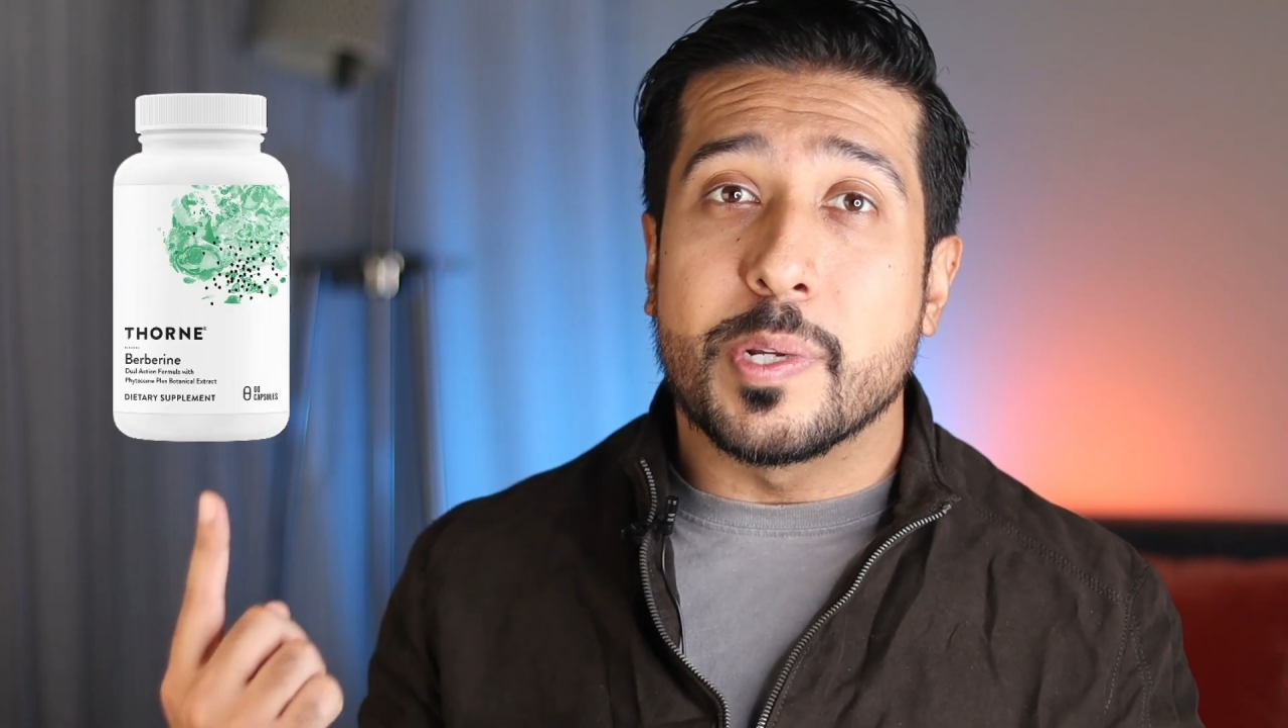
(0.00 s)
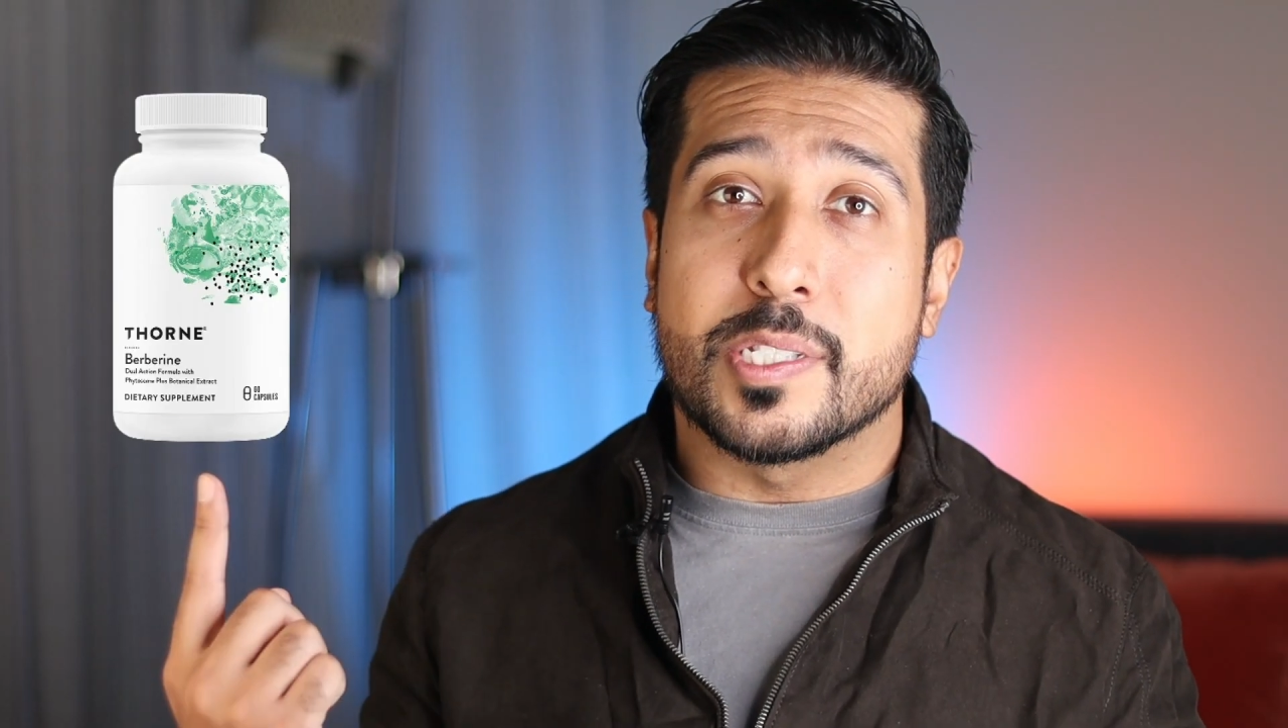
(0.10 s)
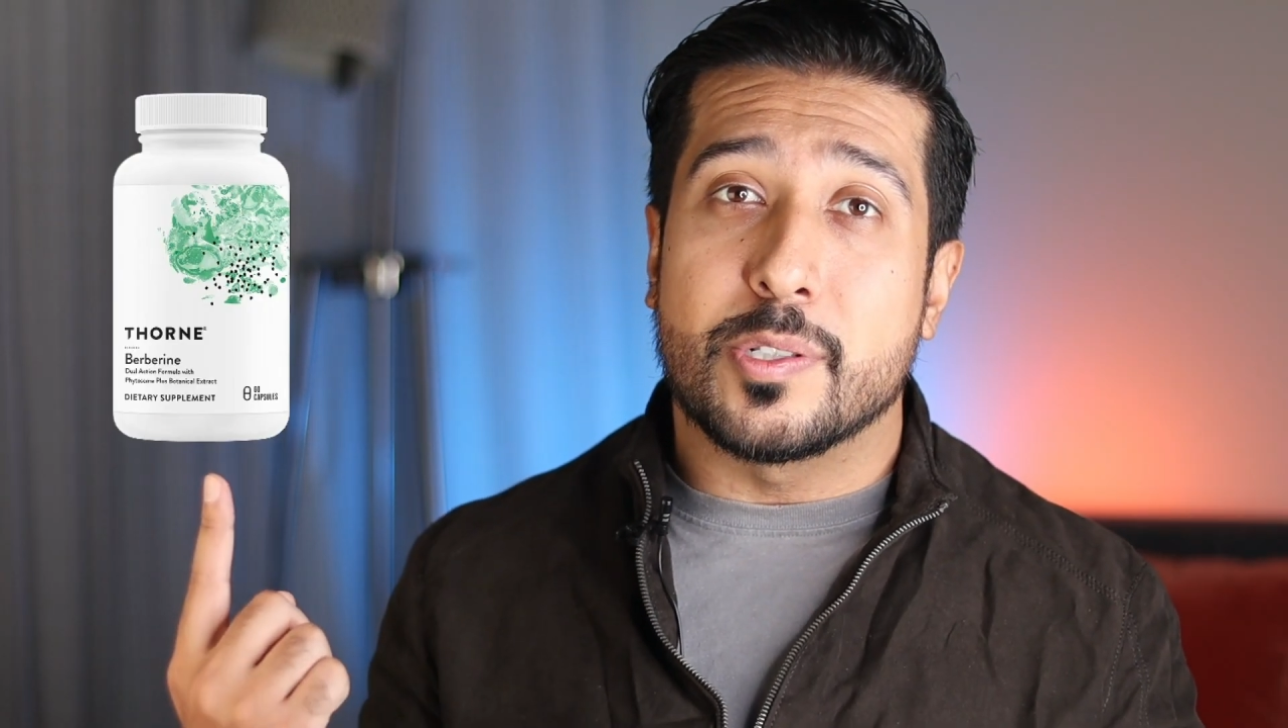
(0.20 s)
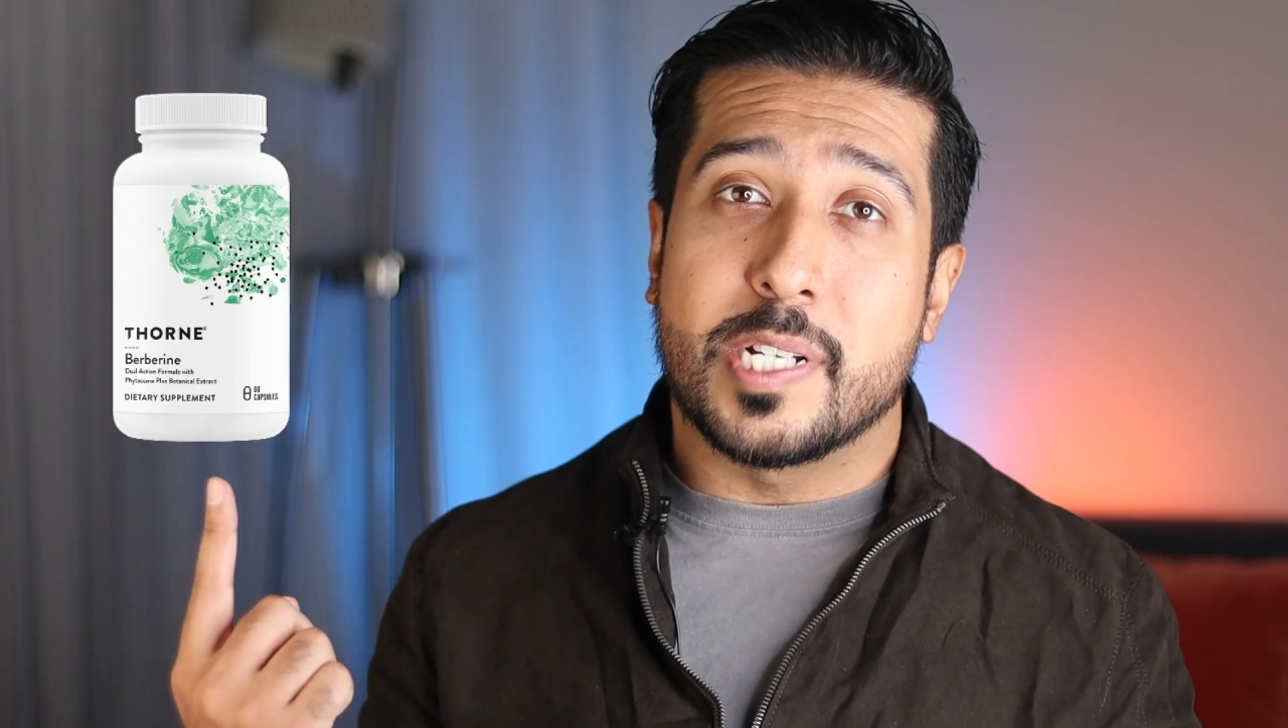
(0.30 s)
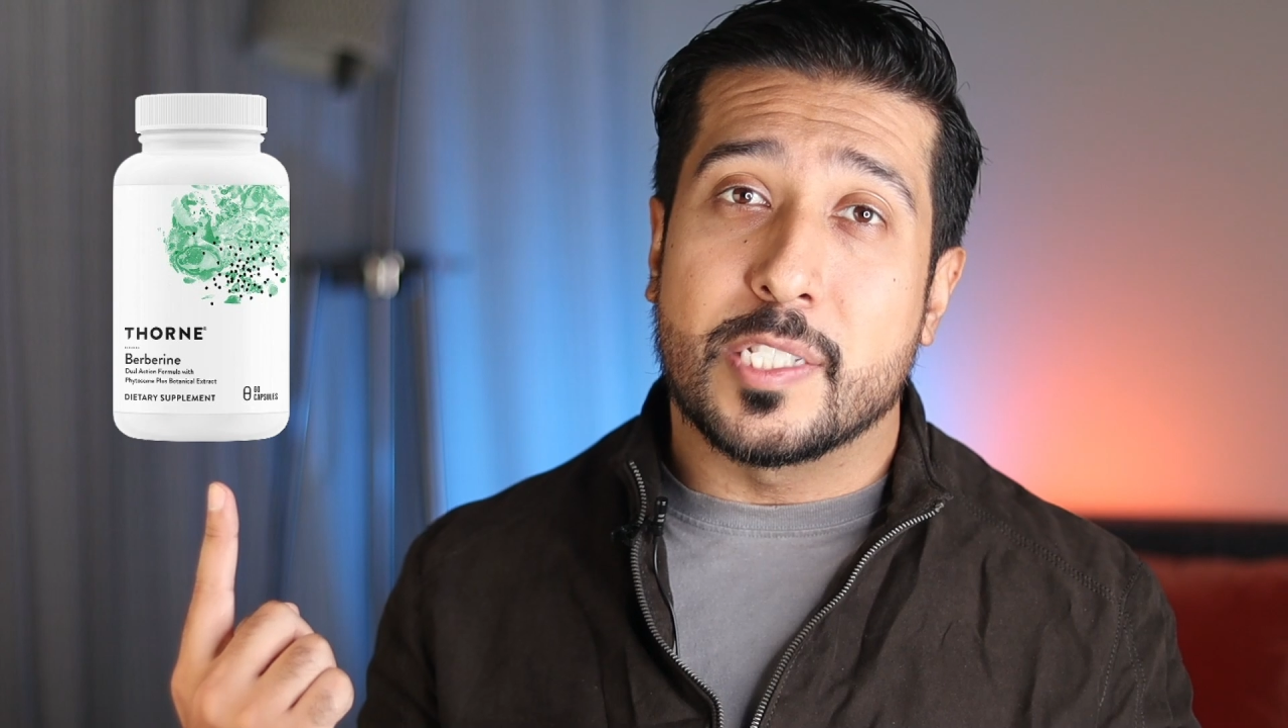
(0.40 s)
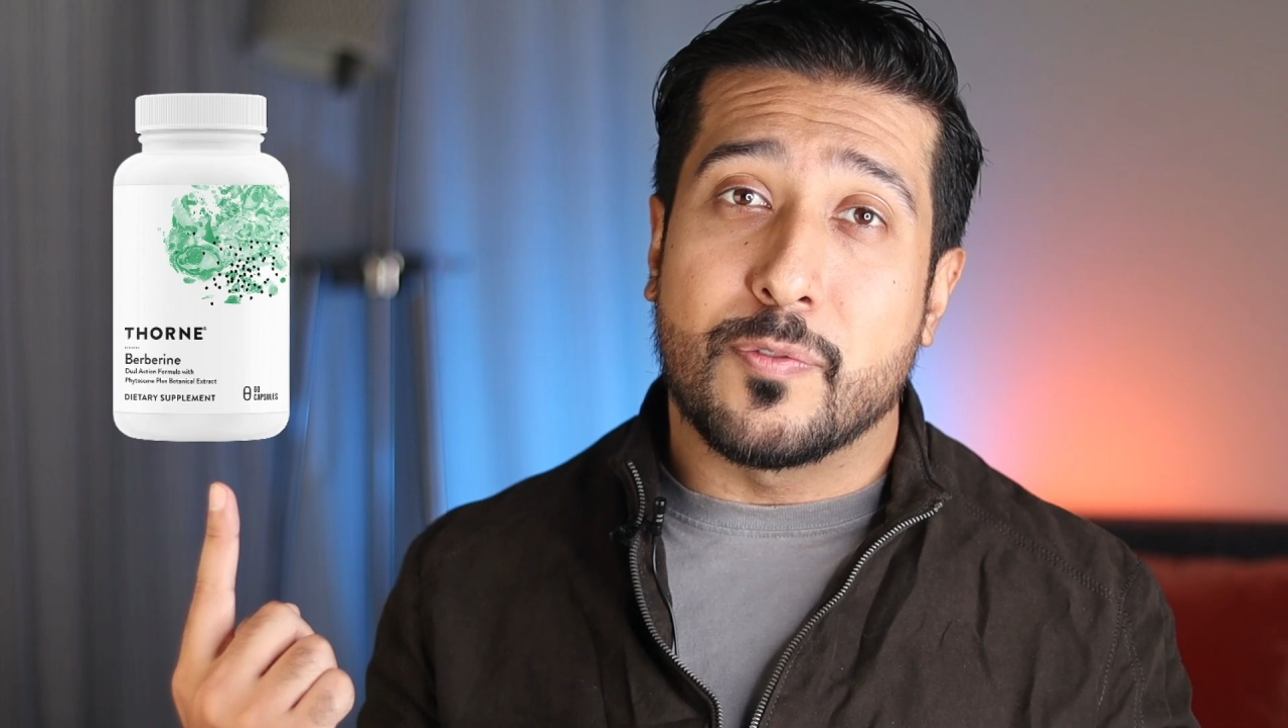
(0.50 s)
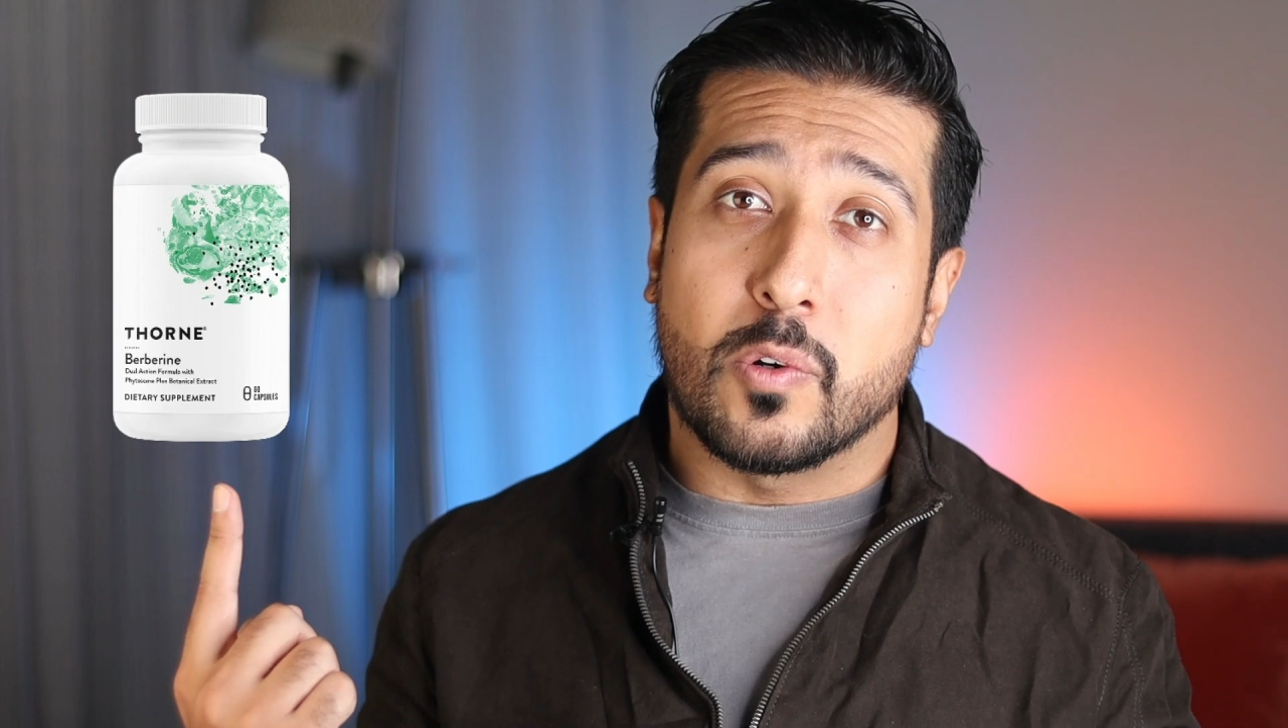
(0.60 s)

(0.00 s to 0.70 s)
Research has